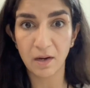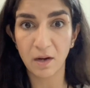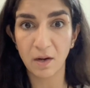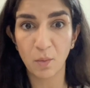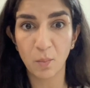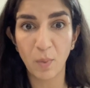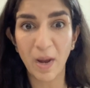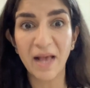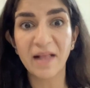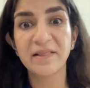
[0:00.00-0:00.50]

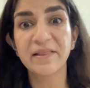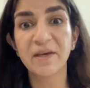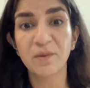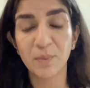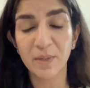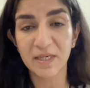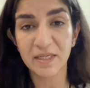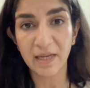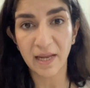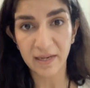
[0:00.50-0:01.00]
while they
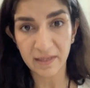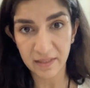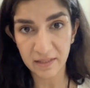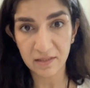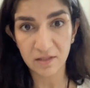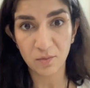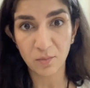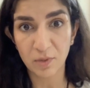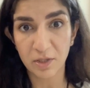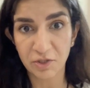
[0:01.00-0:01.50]
were
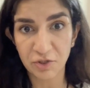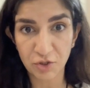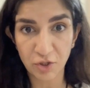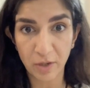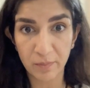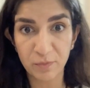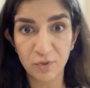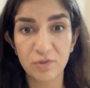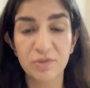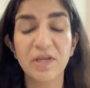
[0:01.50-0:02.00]
attending the
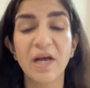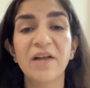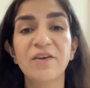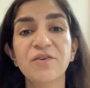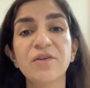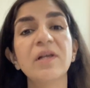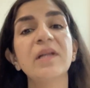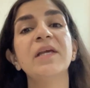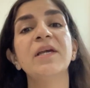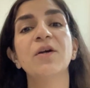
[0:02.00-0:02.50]
workshop, those
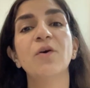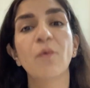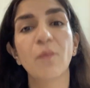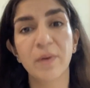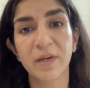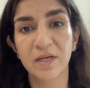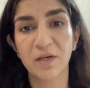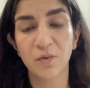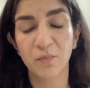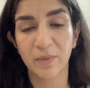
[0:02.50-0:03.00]
aren't really
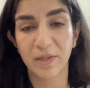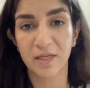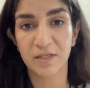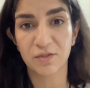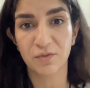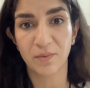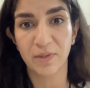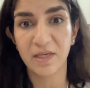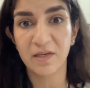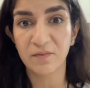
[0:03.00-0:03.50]
going away.
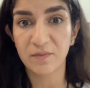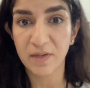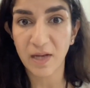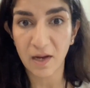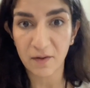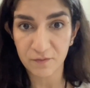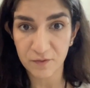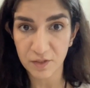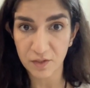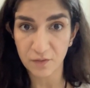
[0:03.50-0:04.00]
So even
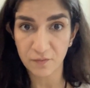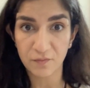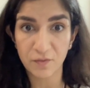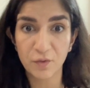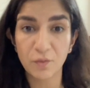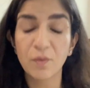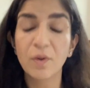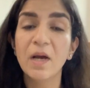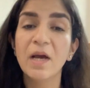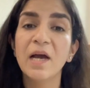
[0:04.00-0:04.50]
after a
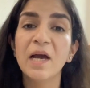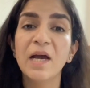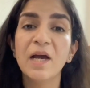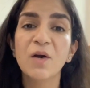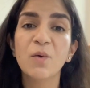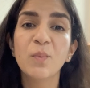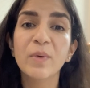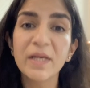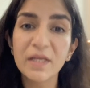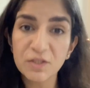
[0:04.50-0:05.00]
few
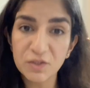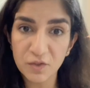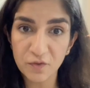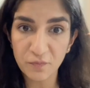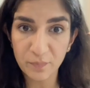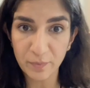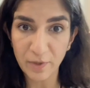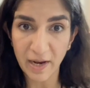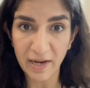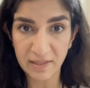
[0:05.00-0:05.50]
weeks
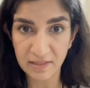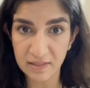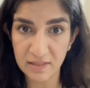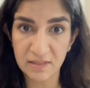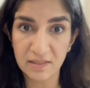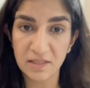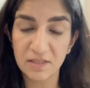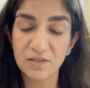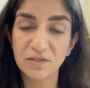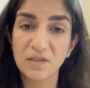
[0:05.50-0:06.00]
of
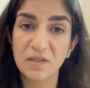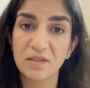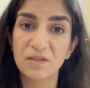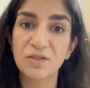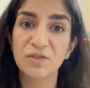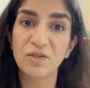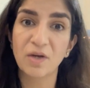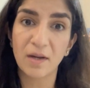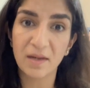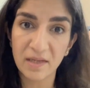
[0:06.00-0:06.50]
practice, they're still
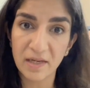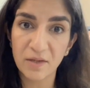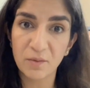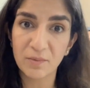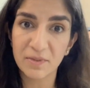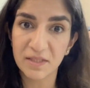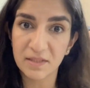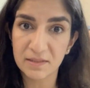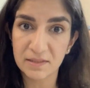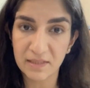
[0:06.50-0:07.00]
struggling
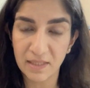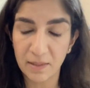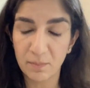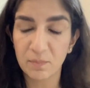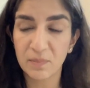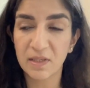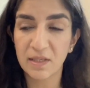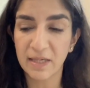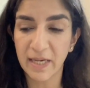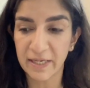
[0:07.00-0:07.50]
with the
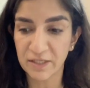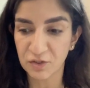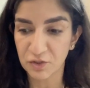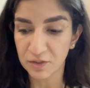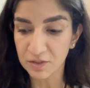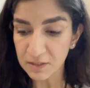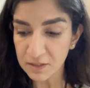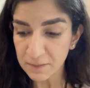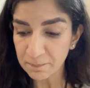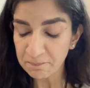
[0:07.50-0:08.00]
same
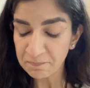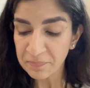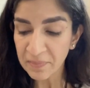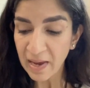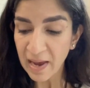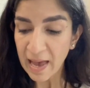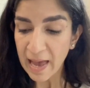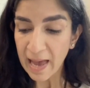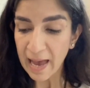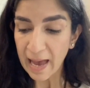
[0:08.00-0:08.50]
corrections.
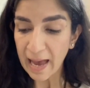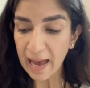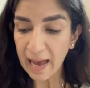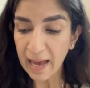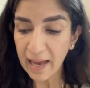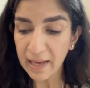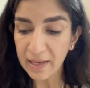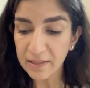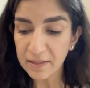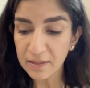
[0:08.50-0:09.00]

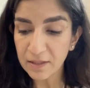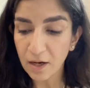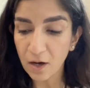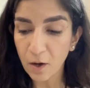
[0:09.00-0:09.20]
And